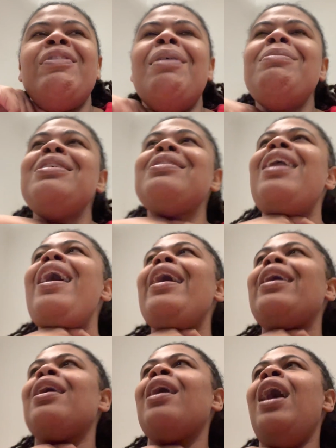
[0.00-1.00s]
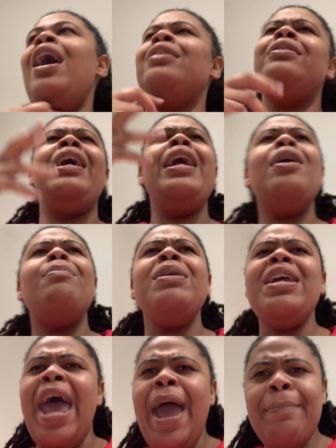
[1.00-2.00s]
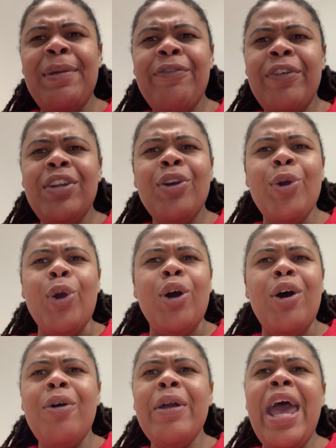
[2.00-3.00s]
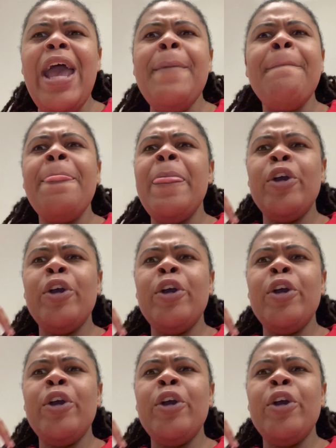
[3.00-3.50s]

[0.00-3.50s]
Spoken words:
And I'm just like, damn, be happy for the girl, okay?